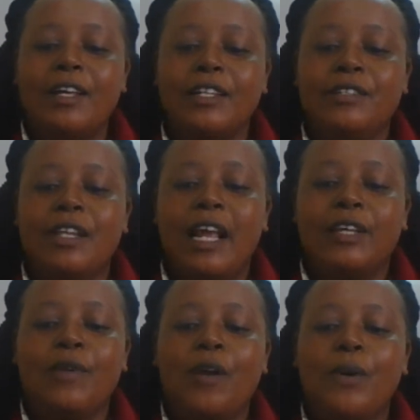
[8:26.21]
it's
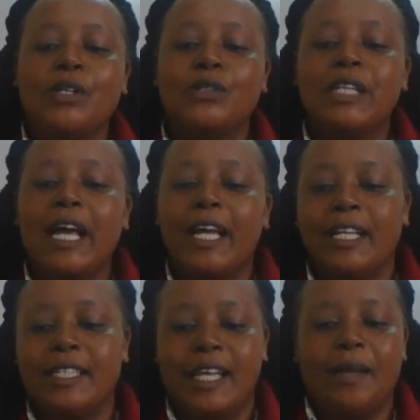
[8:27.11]
like you are going to die
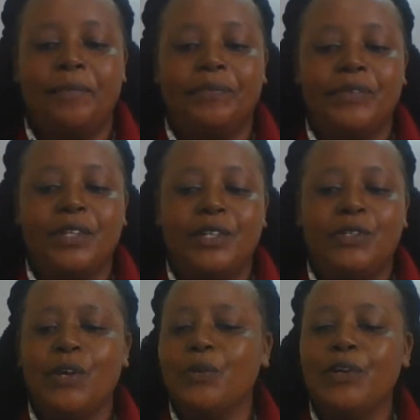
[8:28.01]
anytime.
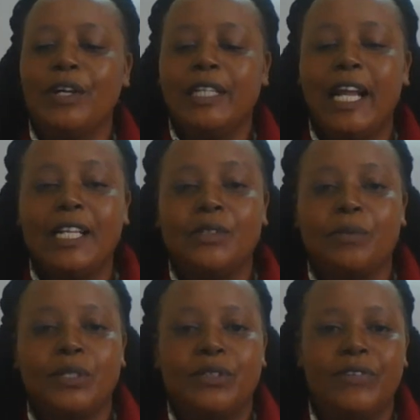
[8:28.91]
So you don't like to
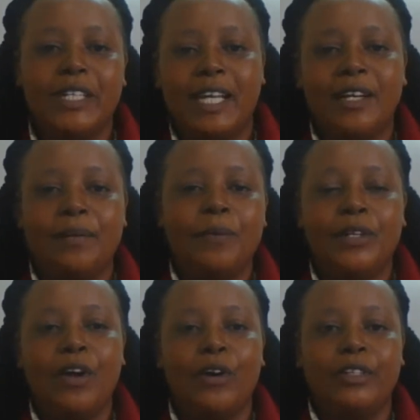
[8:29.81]
motivate
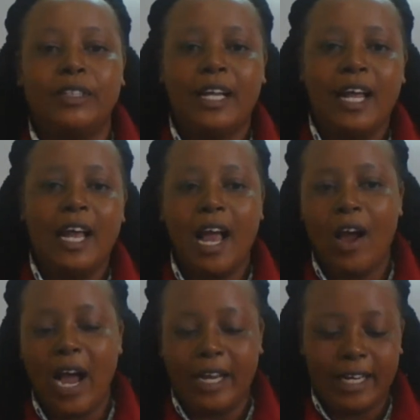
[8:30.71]
anybody on
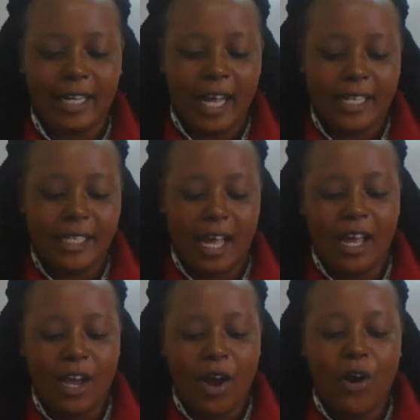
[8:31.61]

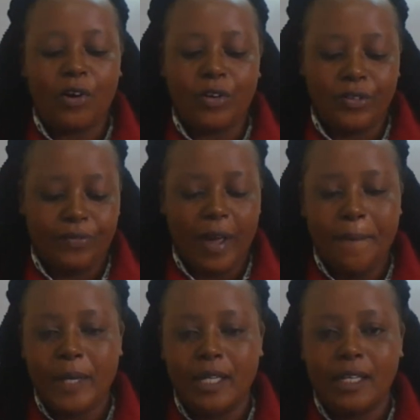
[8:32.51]
agriculture or on
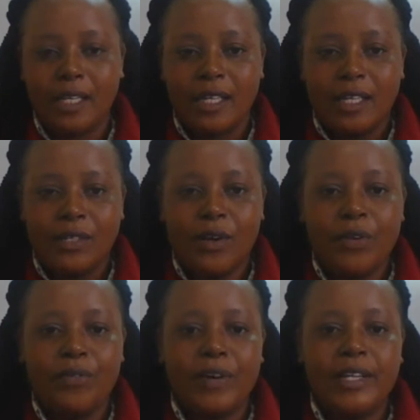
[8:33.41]
farming. So
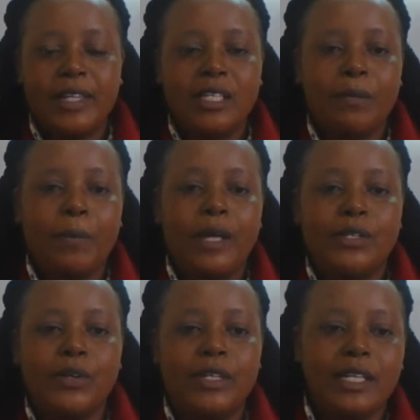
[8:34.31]
you find this
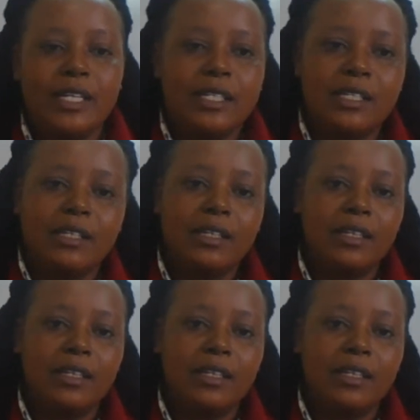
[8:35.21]
person is